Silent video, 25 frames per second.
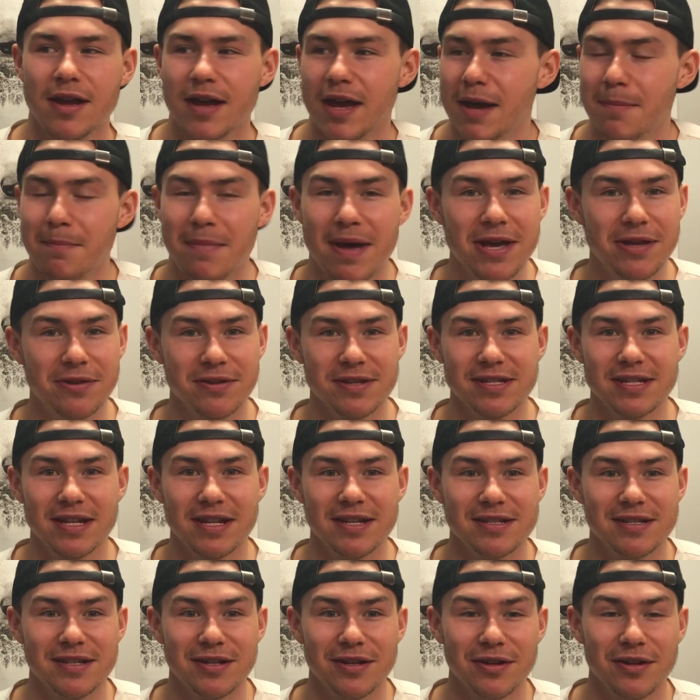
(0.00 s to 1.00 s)
And Michael
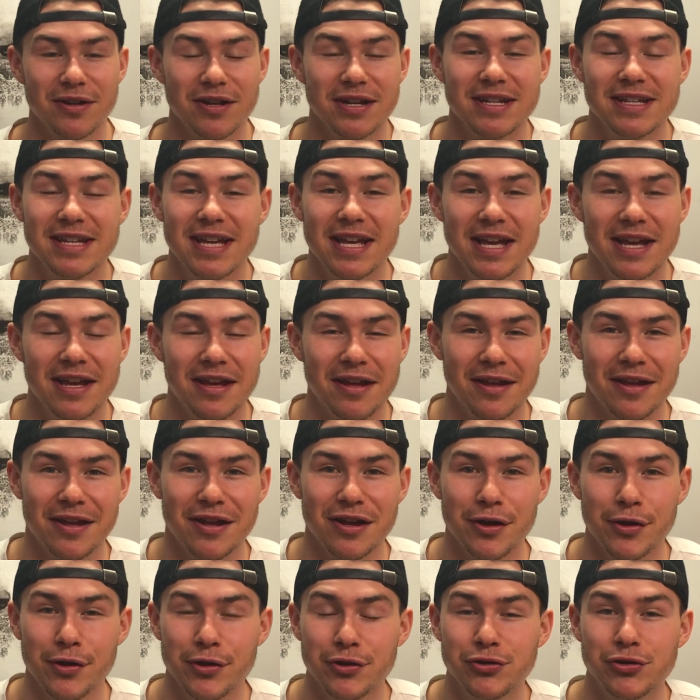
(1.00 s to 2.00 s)
says, King,
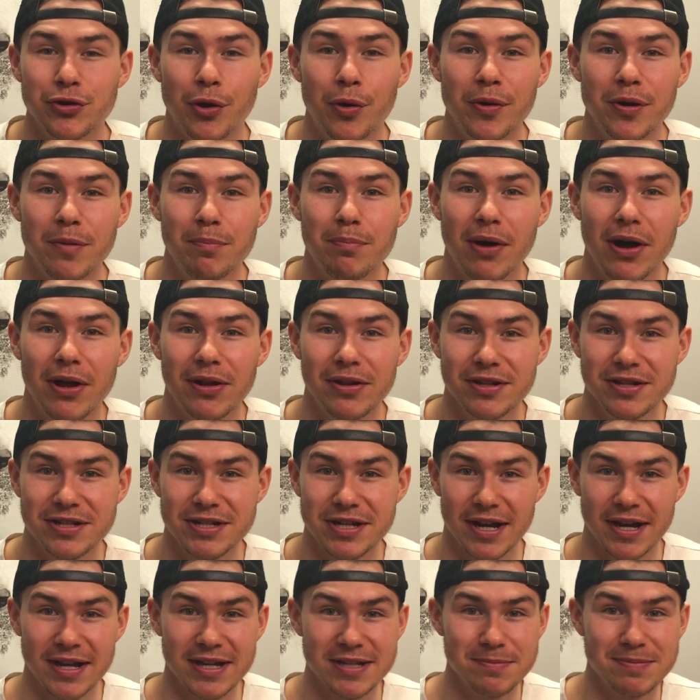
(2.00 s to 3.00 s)
don't
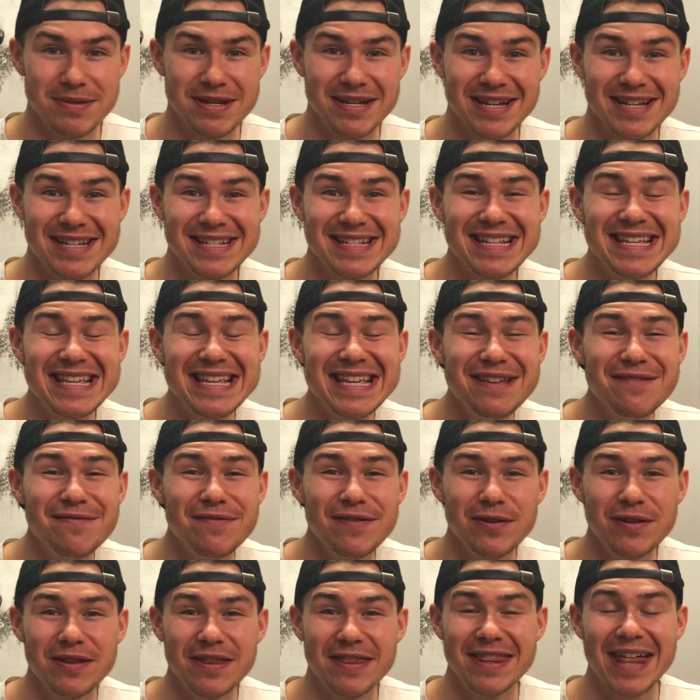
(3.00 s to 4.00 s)
apologize, because
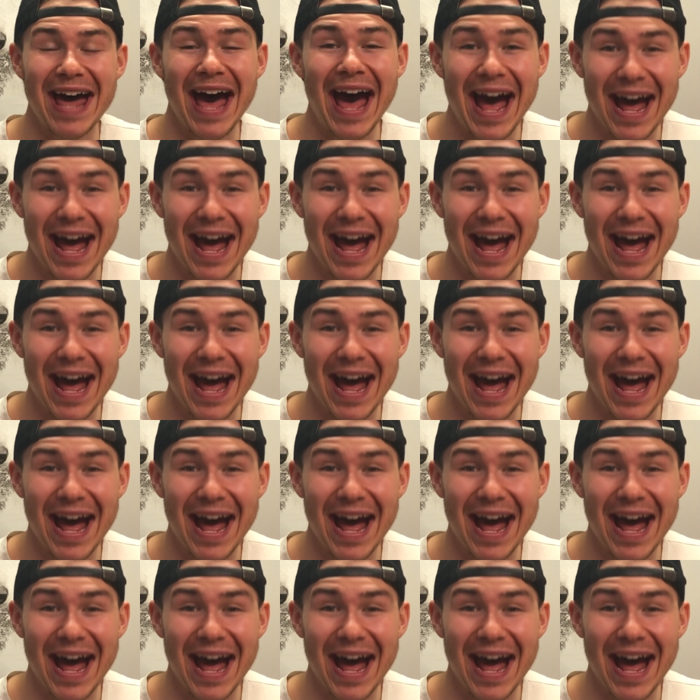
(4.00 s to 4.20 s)
even